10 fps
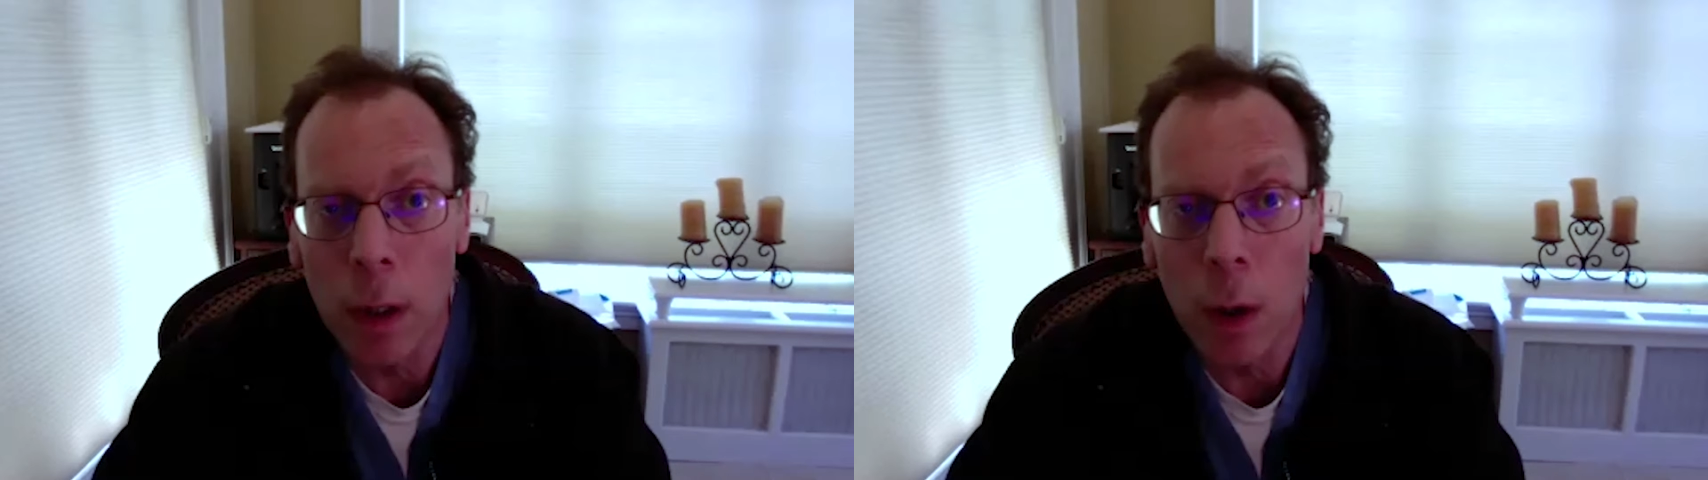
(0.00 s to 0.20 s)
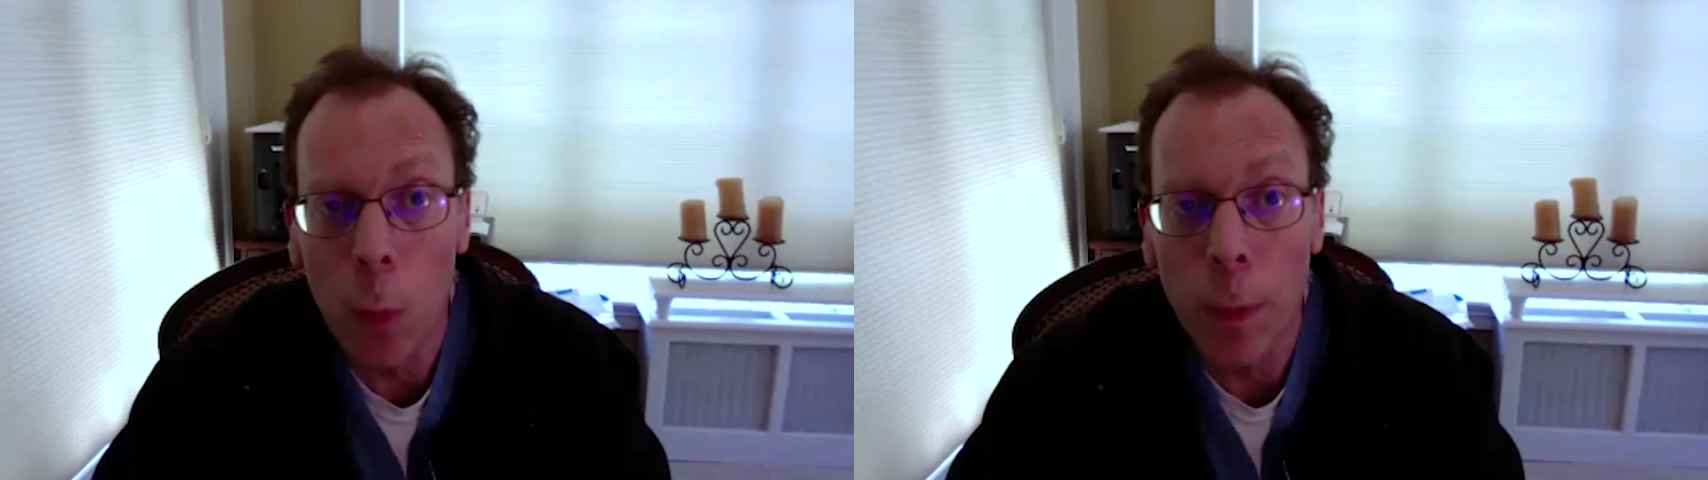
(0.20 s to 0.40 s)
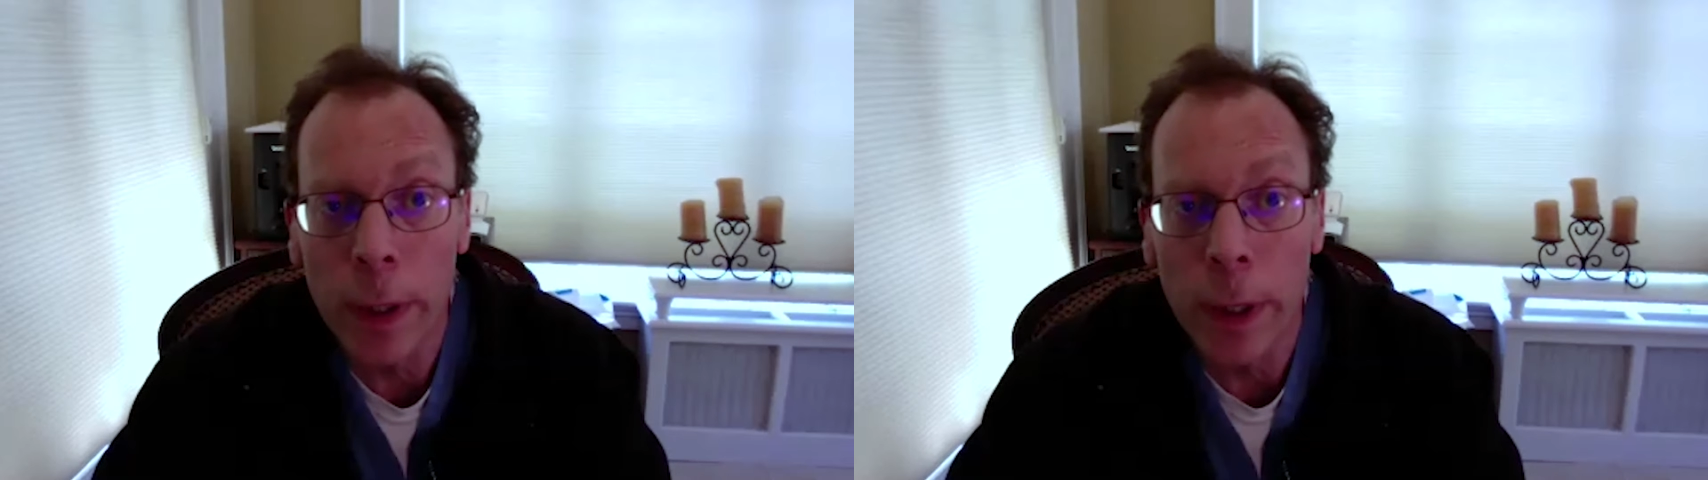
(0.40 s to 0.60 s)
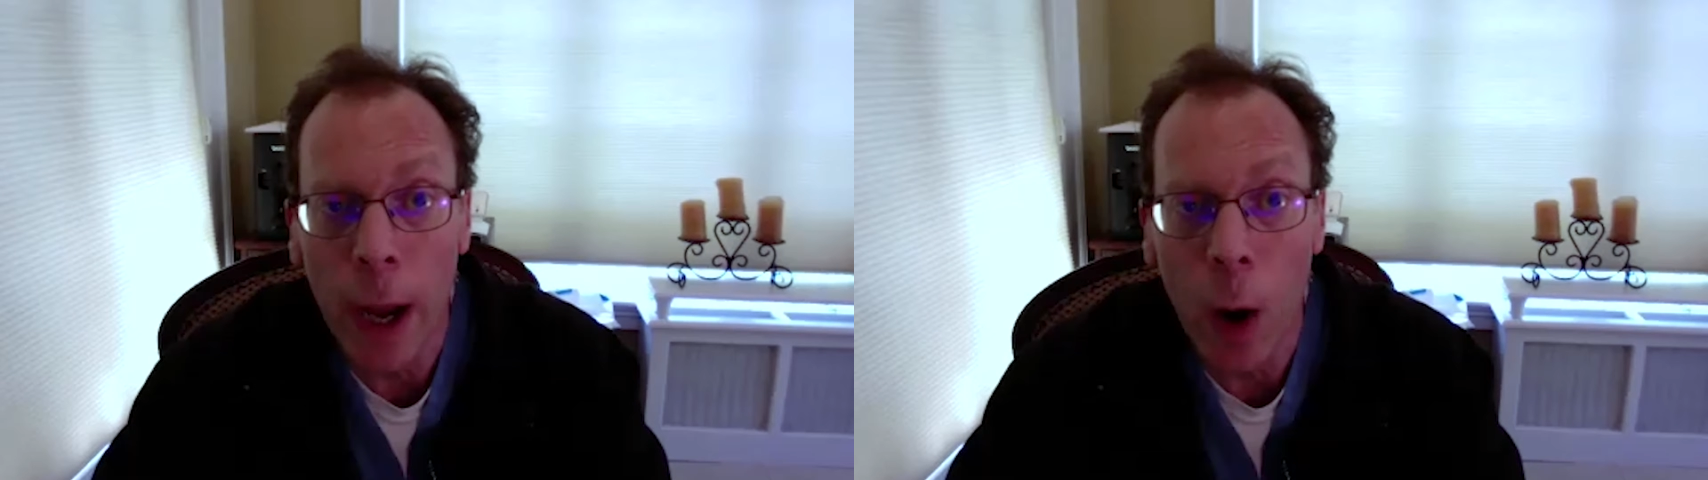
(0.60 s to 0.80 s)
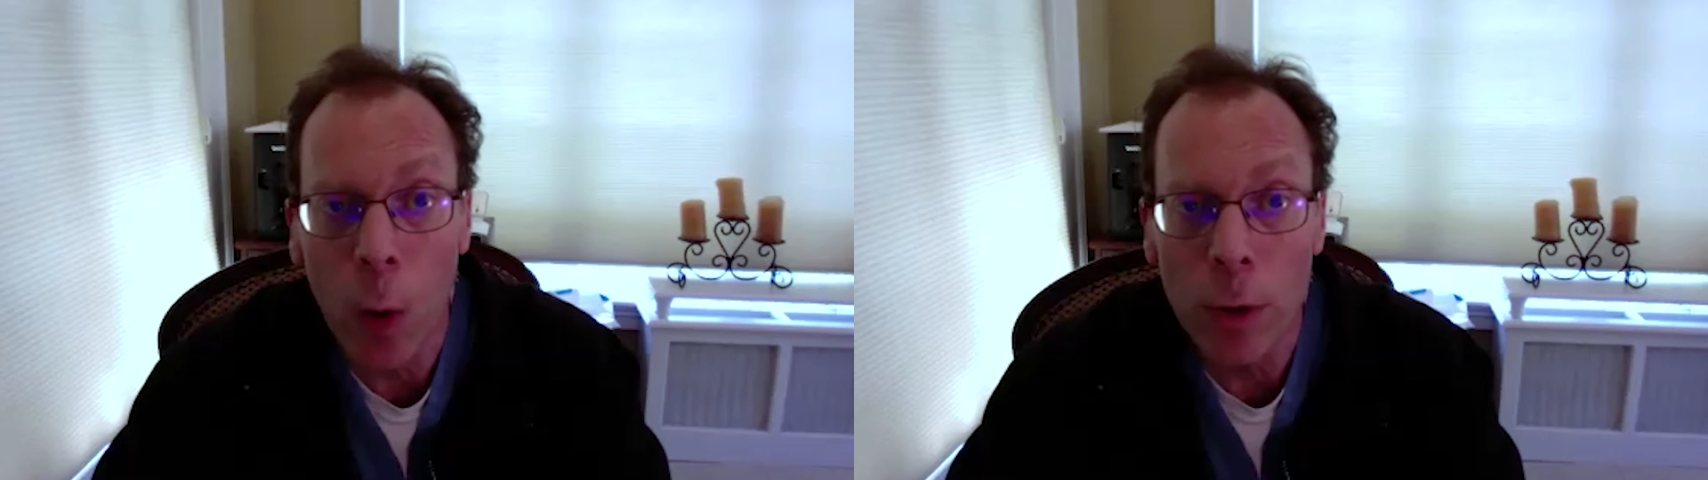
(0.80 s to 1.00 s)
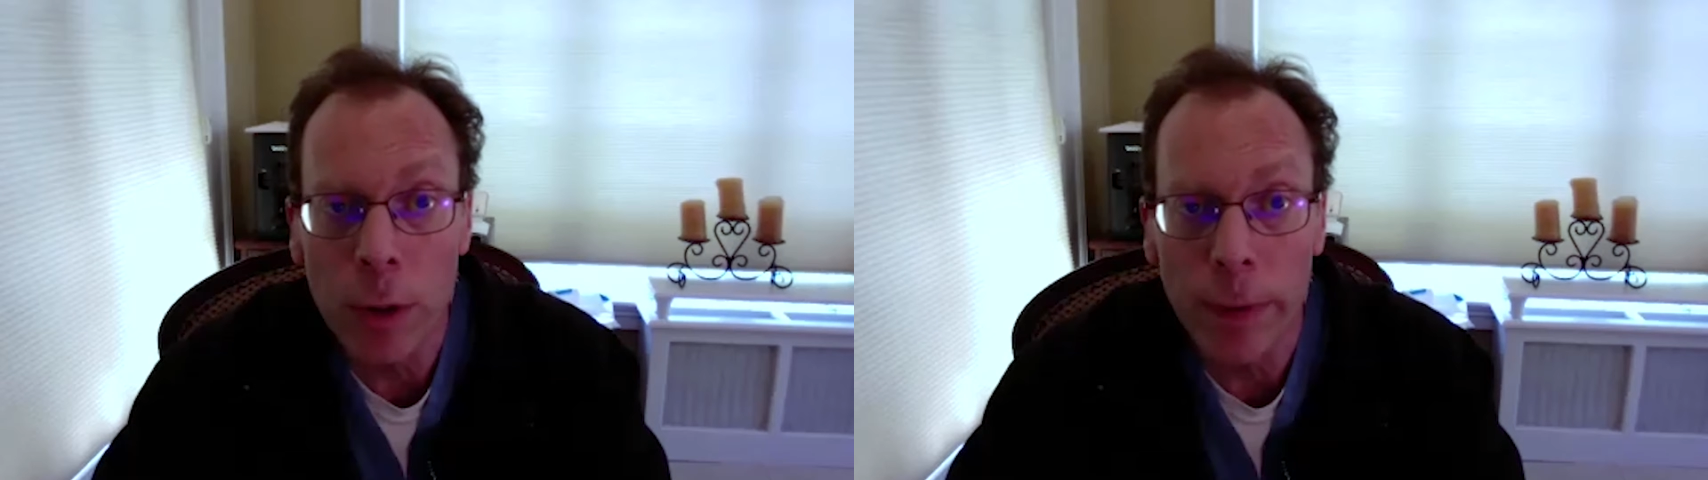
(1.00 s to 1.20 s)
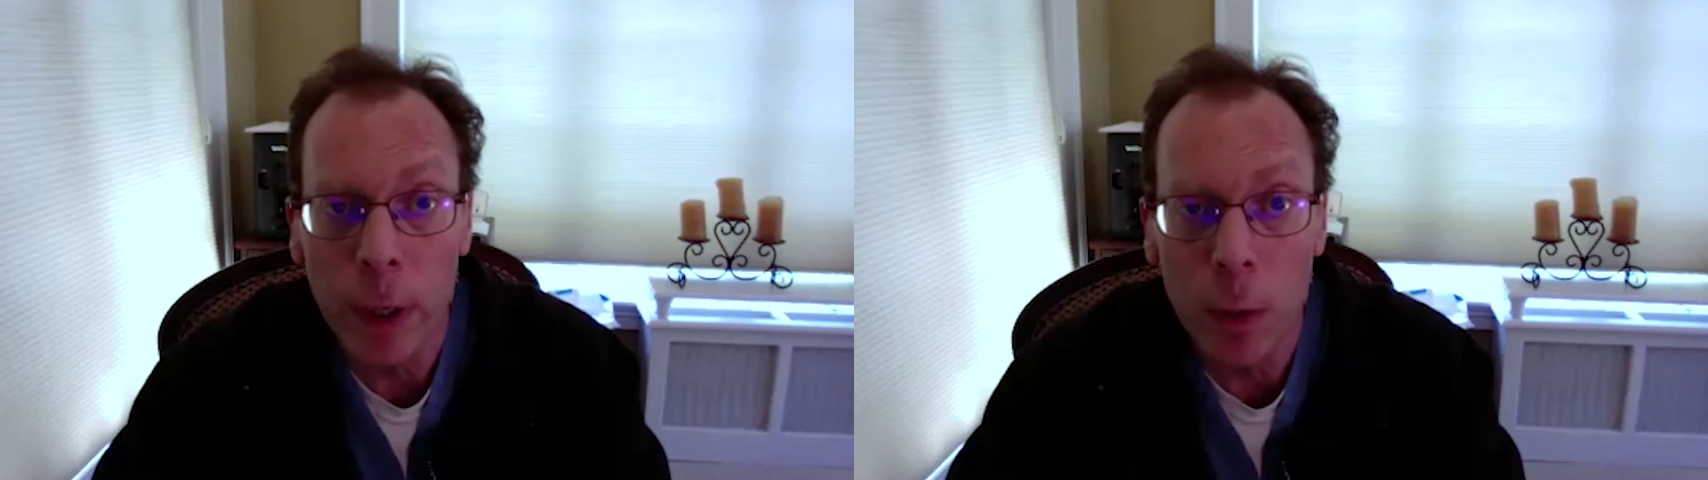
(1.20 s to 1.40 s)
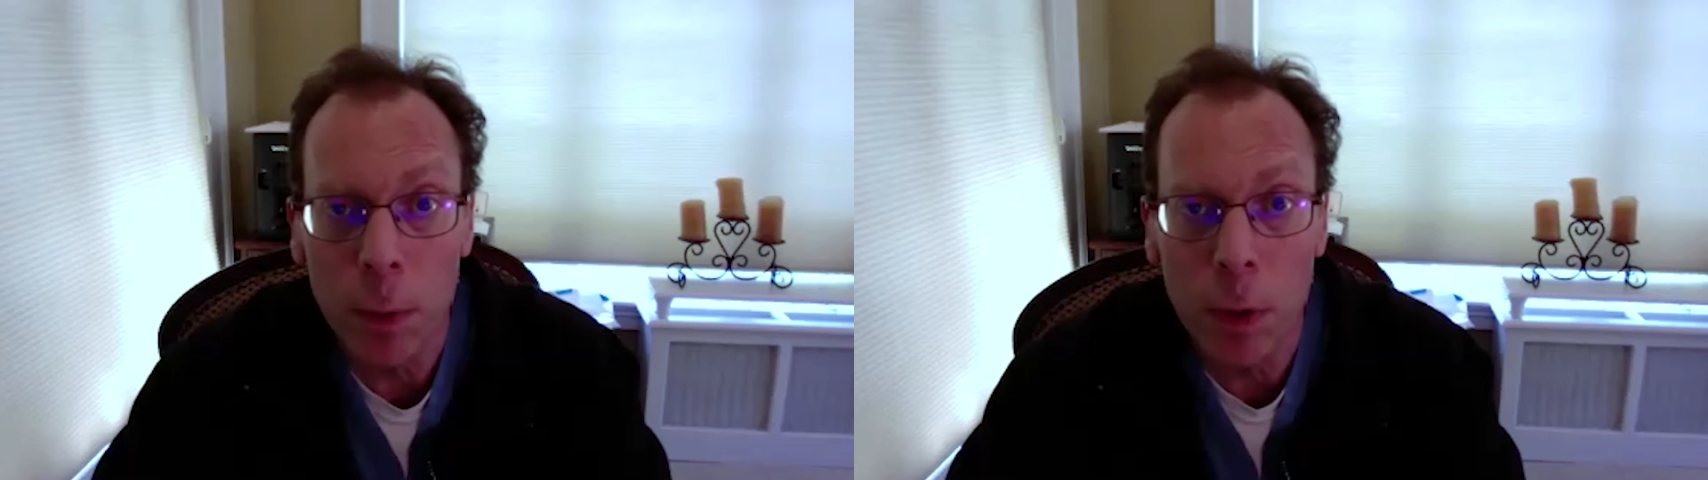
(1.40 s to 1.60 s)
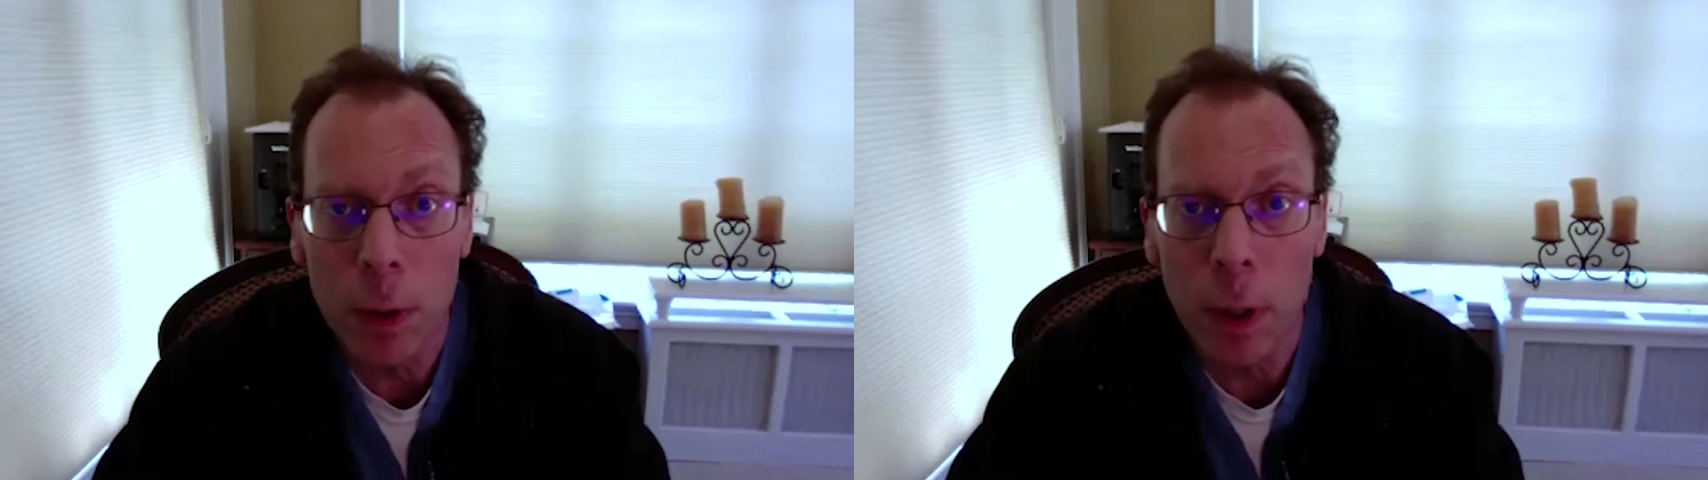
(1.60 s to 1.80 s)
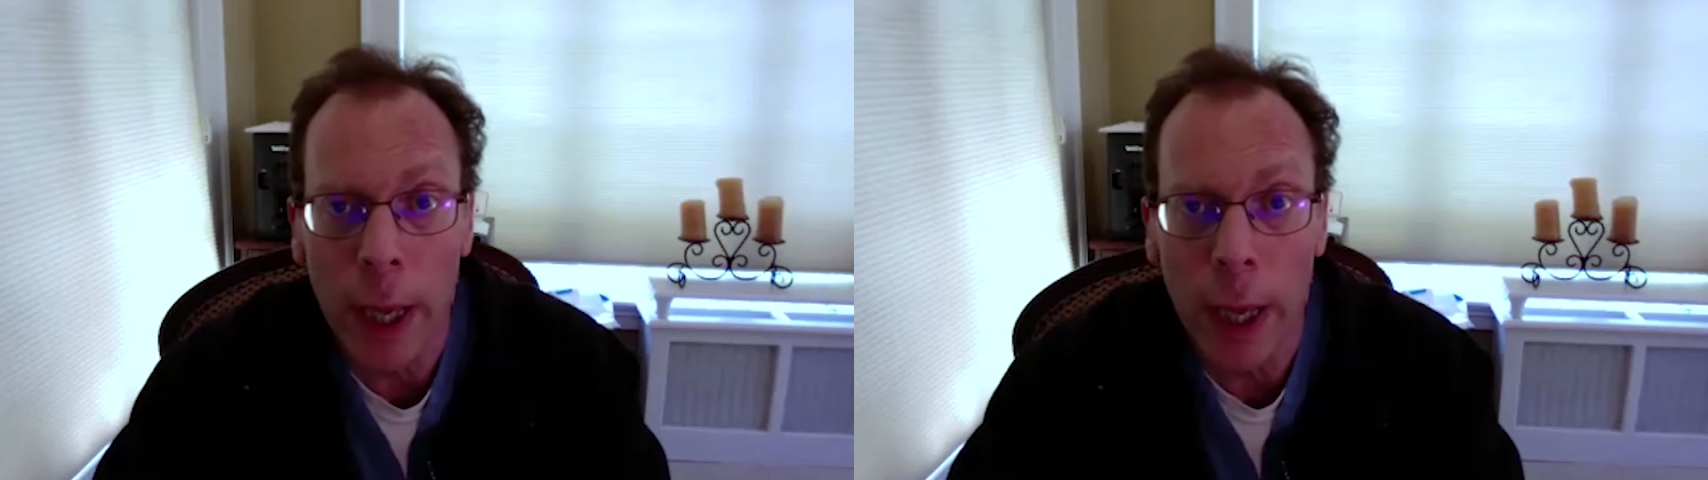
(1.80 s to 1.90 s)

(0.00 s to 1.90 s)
open hours available,